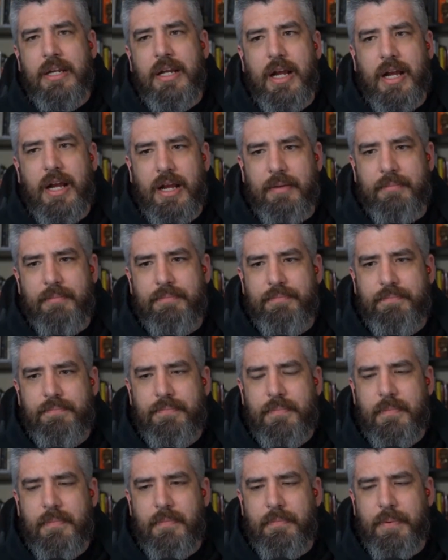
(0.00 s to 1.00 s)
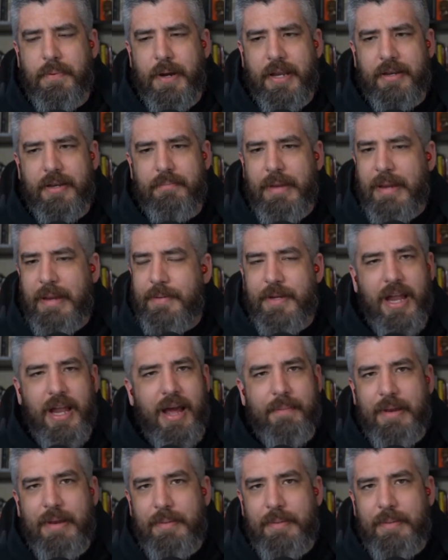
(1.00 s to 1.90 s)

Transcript: Um, but maybe not.